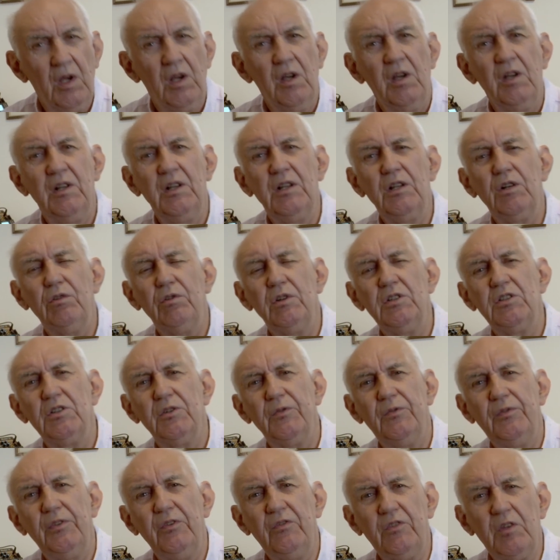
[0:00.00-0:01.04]
an increase
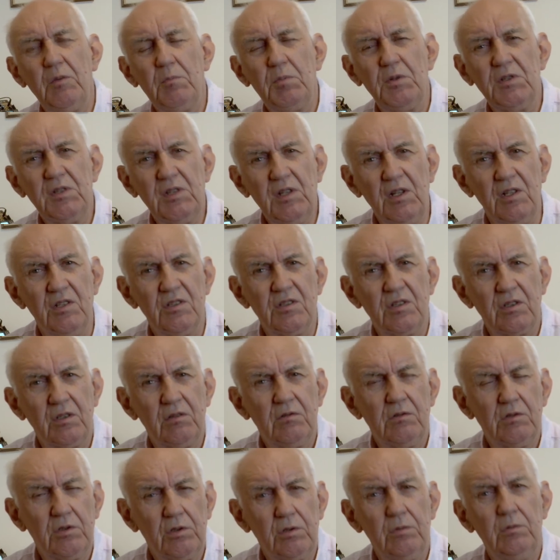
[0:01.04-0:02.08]
of 50%
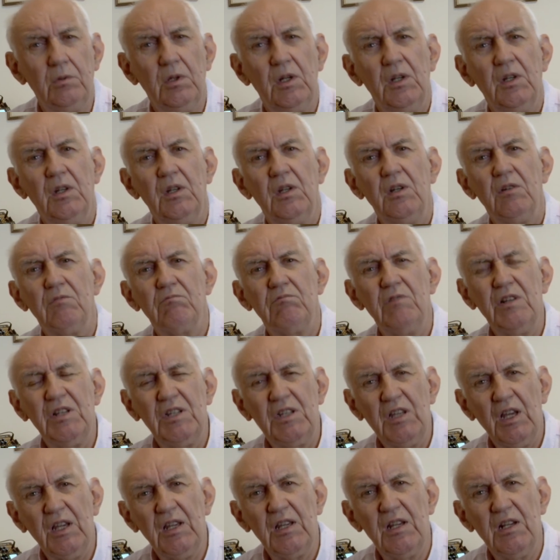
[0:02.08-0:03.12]
to
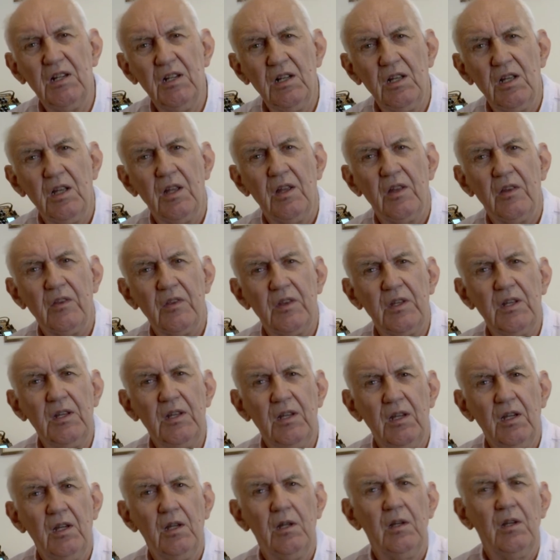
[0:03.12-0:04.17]
regain
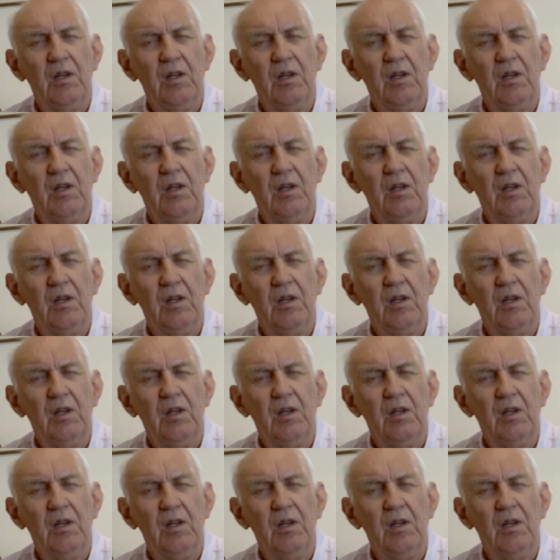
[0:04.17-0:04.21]
the